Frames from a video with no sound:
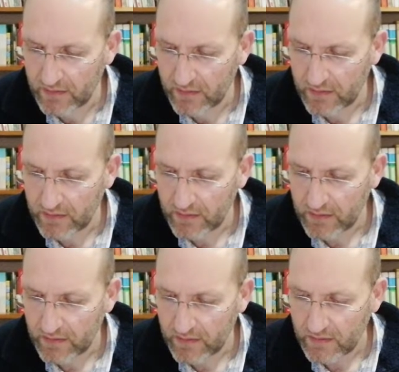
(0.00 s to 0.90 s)

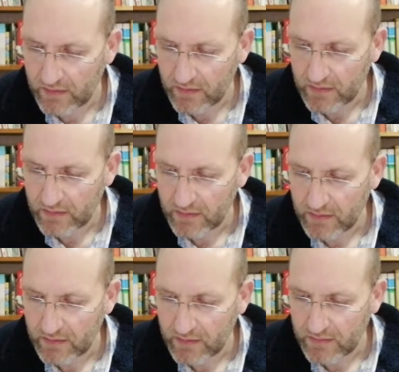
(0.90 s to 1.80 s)

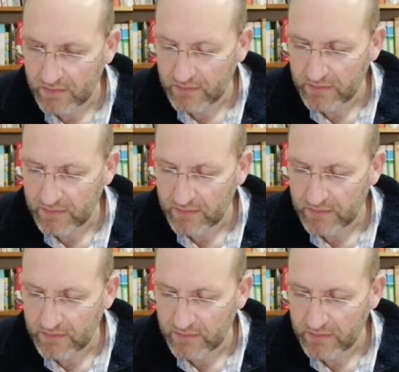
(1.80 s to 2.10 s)
Nobody speaks.